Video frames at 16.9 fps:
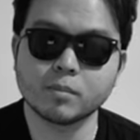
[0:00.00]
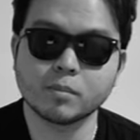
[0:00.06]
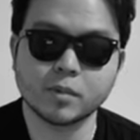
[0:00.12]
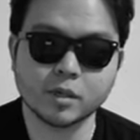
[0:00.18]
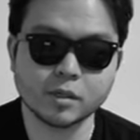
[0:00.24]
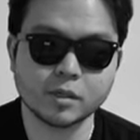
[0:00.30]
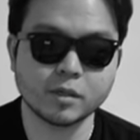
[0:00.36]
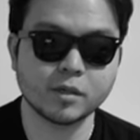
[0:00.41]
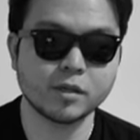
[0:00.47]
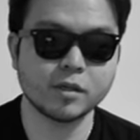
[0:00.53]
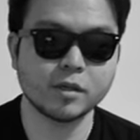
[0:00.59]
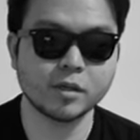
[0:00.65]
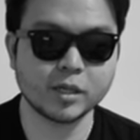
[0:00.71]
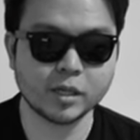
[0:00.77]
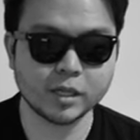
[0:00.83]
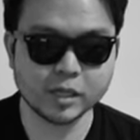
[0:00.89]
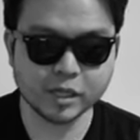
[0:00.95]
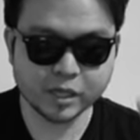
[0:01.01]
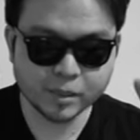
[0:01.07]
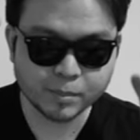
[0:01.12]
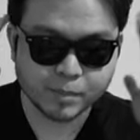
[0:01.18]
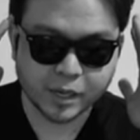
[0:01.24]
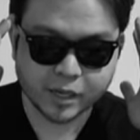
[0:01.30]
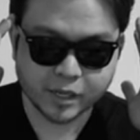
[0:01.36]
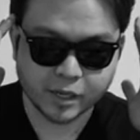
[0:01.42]
But
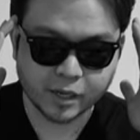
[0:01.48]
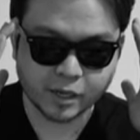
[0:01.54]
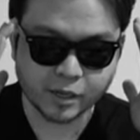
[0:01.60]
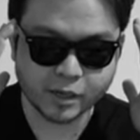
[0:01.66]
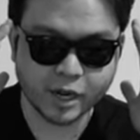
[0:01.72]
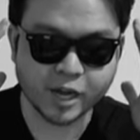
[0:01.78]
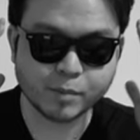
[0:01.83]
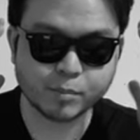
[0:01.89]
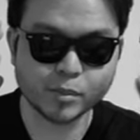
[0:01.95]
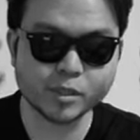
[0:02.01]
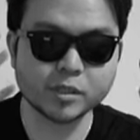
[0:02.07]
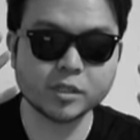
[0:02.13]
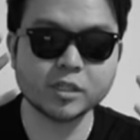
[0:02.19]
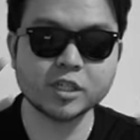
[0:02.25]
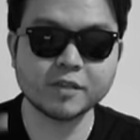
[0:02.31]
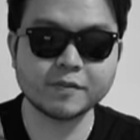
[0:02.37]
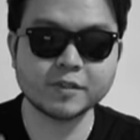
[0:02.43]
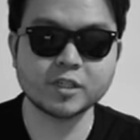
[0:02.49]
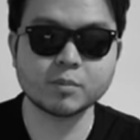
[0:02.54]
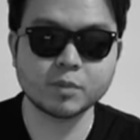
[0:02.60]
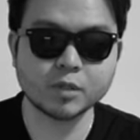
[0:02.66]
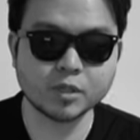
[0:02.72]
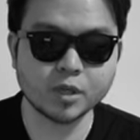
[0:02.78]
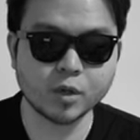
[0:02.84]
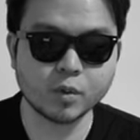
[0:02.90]
in my head, I perceive it to
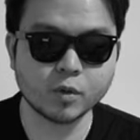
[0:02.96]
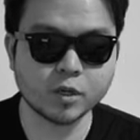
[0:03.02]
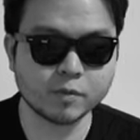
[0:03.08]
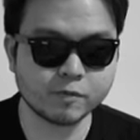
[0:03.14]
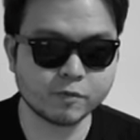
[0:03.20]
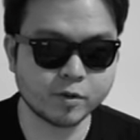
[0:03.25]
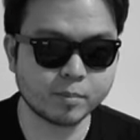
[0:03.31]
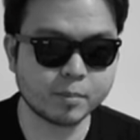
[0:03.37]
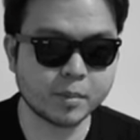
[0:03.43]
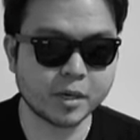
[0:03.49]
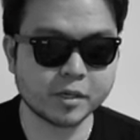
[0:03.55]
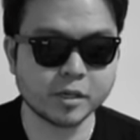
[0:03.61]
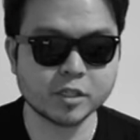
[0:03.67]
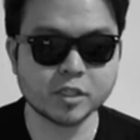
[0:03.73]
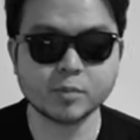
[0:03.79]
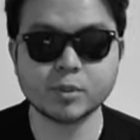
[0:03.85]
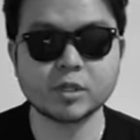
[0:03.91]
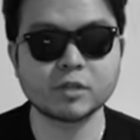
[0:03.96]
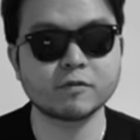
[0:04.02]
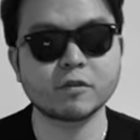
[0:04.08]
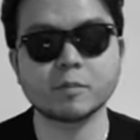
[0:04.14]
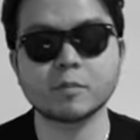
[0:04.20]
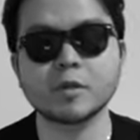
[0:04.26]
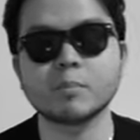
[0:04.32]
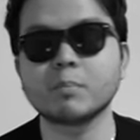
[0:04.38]
be that way from my experience
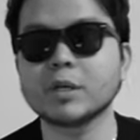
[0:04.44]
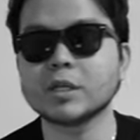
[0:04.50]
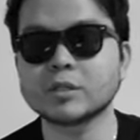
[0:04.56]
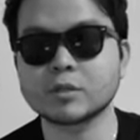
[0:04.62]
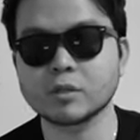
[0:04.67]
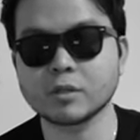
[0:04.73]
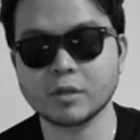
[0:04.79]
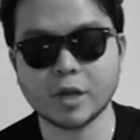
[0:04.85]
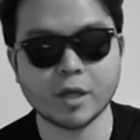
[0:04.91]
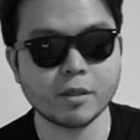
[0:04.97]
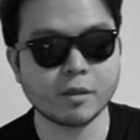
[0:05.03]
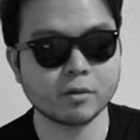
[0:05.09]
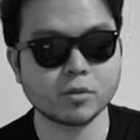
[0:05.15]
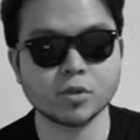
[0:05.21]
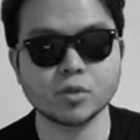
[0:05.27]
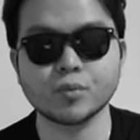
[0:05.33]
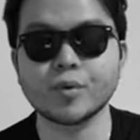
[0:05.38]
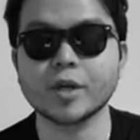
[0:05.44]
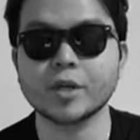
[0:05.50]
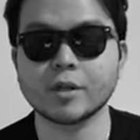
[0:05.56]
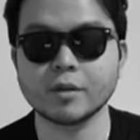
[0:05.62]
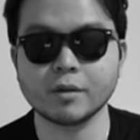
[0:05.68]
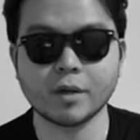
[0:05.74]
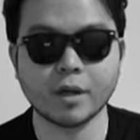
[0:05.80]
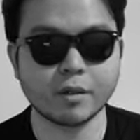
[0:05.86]
from the blister leather to
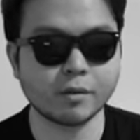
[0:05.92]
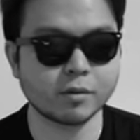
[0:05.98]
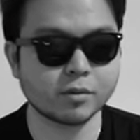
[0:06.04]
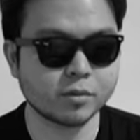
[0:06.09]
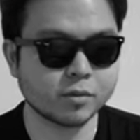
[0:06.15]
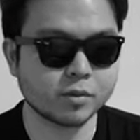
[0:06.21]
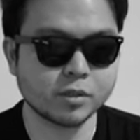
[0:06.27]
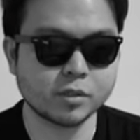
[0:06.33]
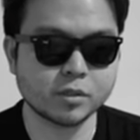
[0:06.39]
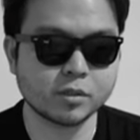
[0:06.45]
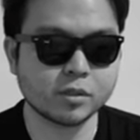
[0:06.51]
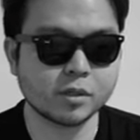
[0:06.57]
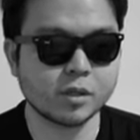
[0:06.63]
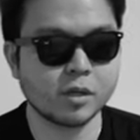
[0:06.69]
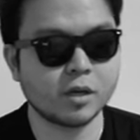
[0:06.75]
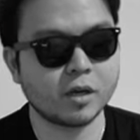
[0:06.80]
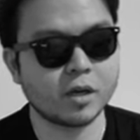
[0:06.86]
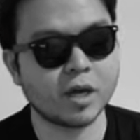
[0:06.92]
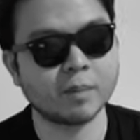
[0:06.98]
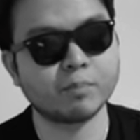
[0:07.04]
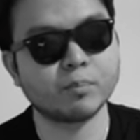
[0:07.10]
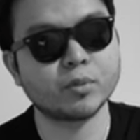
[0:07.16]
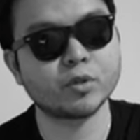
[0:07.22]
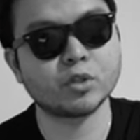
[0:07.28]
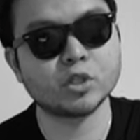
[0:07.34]
regular leather. So it just,
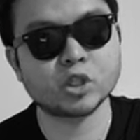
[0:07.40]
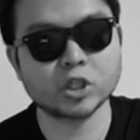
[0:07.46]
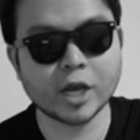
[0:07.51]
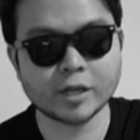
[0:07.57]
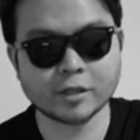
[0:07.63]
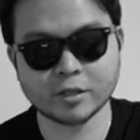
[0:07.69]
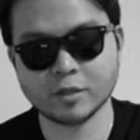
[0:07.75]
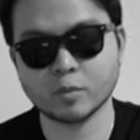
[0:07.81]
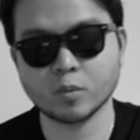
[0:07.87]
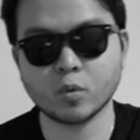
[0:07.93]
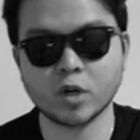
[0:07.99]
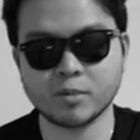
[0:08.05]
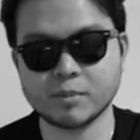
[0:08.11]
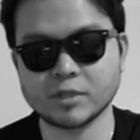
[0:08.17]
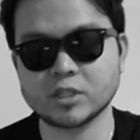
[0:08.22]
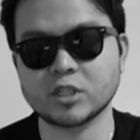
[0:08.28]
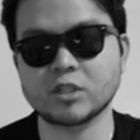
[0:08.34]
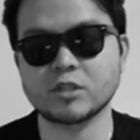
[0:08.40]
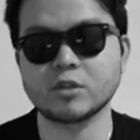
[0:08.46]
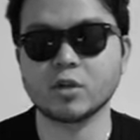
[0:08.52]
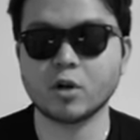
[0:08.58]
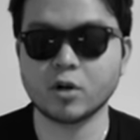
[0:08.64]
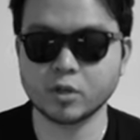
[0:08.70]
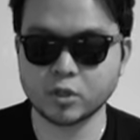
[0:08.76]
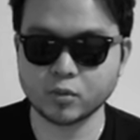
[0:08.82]
I'm projecting one
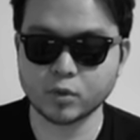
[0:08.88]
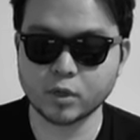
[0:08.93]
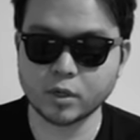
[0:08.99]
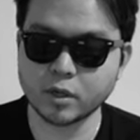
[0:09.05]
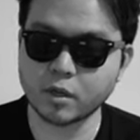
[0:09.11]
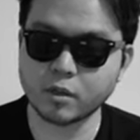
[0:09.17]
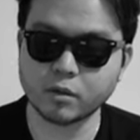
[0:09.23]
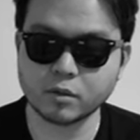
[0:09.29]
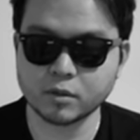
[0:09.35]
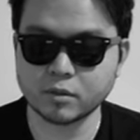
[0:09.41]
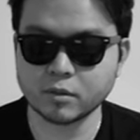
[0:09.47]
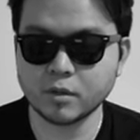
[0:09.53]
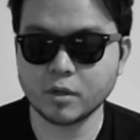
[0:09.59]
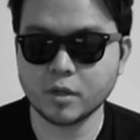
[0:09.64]
material onto another.